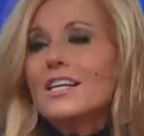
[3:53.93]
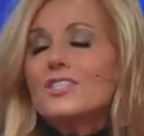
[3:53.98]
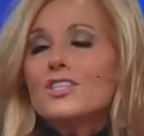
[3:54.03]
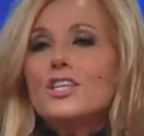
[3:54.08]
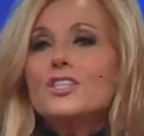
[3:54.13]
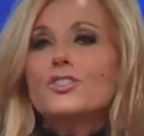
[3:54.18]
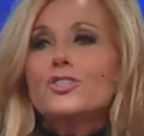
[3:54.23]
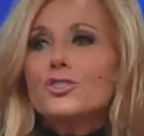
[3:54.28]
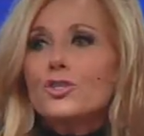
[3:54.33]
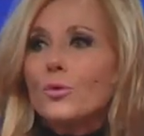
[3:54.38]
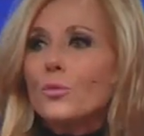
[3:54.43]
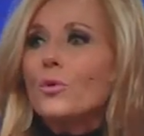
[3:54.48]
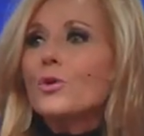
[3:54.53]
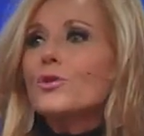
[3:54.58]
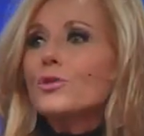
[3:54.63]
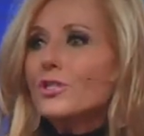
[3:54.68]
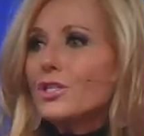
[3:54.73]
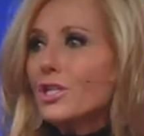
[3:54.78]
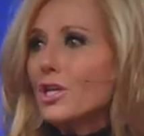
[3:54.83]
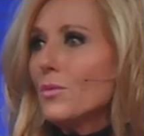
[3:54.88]
Since
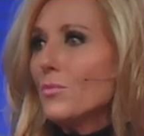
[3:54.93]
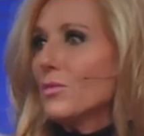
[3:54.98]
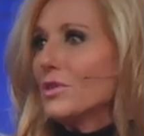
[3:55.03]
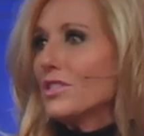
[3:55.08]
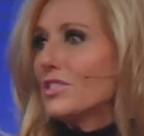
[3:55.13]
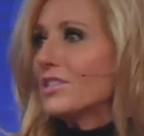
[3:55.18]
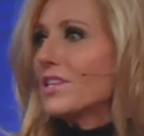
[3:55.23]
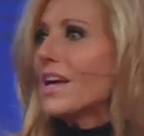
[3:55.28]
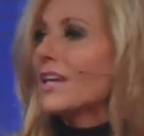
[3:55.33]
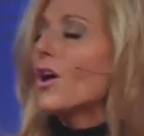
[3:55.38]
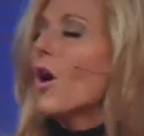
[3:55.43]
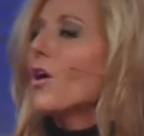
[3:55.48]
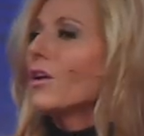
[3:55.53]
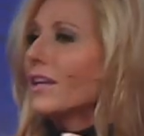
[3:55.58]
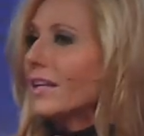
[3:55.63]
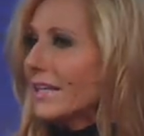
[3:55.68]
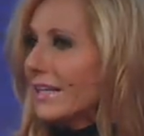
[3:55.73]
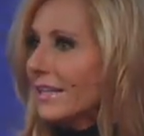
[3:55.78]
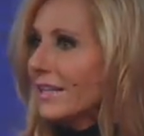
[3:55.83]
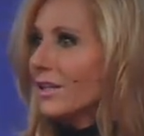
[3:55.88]
Jerusalem was set on
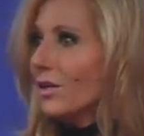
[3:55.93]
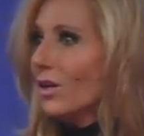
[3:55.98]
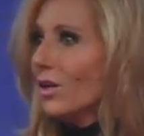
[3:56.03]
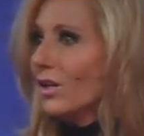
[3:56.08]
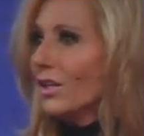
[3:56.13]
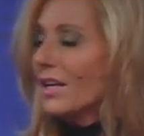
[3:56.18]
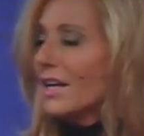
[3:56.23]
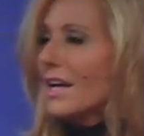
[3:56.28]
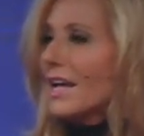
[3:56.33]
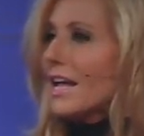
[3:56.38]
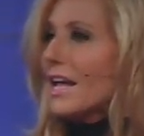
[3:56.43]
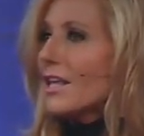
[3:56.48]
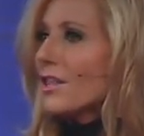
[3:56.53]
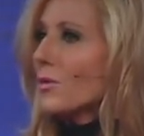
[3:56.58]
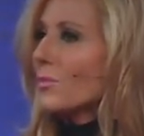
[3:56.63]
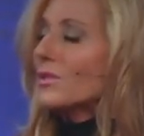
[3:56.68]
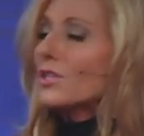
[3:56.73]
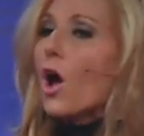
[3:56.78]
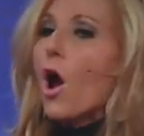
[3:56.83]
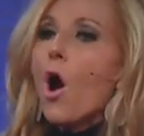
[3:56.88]
a hill, there
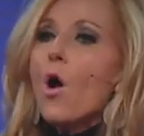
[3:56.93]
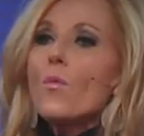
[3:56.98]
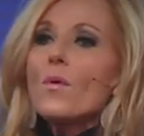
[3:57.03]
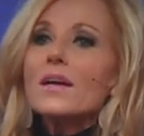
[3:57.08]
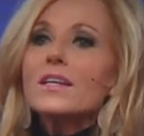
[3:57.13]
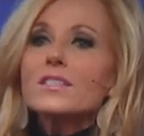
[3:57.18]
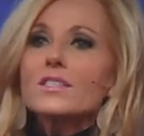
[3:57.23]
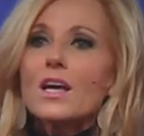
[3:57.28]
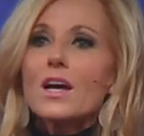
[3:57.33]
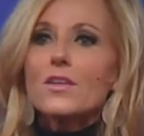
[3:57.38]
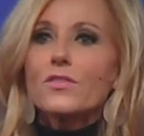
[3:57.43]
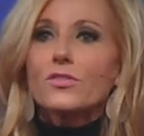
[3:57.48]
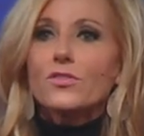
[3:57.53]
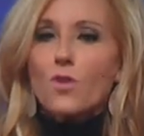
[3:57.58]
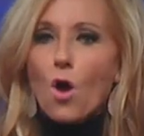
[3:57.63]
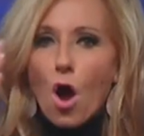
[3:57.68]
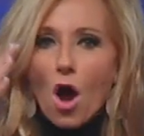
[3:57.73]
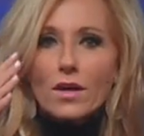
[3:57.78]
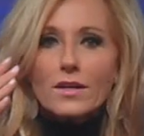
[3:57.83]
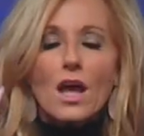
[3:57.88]
was always a
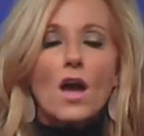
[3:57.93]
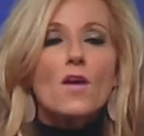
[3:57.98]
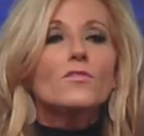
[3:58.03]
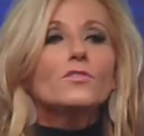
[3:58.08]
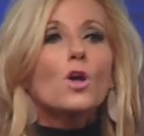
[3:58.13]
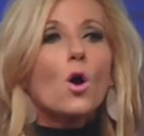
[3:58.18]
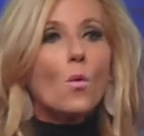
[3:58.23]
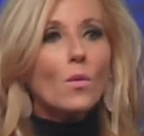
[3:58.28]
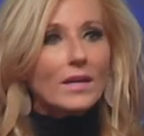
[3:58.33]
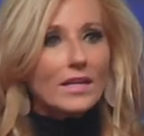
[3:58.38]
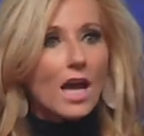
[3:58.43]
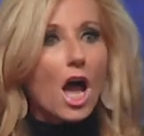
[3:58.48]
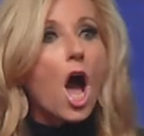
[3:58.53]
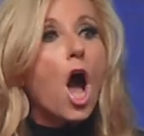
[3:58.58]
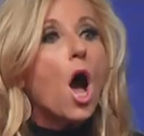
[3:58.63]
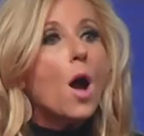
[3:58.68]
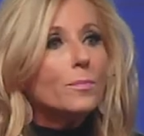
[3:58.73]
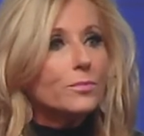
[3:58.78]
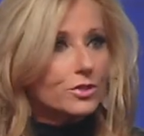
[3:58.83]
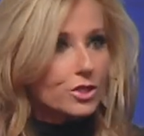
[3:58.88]
thought of going
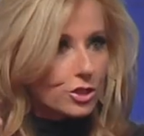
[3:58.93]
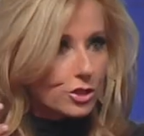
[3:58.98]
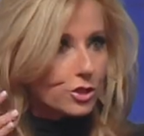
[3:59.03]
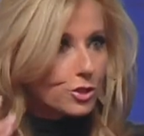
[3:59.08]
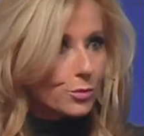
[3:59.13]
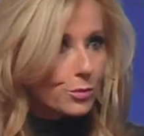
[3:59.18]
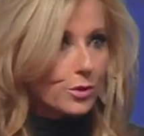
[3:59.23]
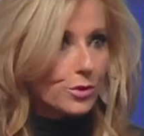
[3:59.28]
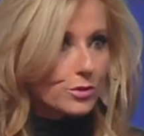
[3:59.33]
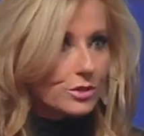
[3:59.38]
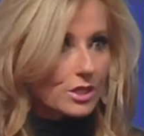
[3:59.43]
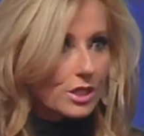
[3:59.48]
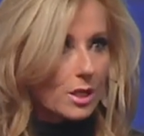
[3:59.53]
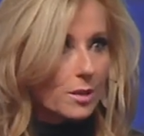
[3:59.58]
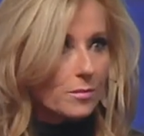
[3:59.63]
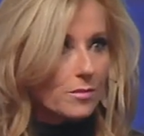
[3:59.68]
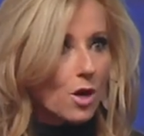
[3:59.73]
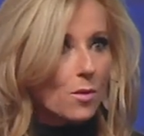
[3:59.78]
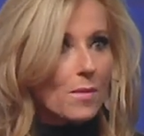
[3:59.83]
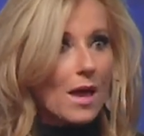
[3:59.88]
up to
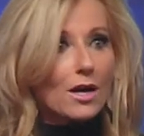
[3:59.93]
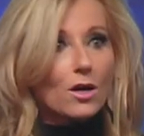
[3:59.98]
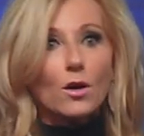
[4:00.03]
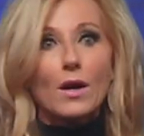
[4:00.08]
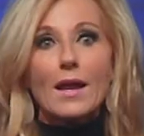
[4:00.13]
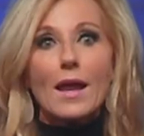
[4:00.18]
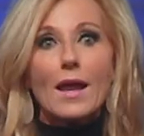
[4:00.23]
Jerusalem, no matter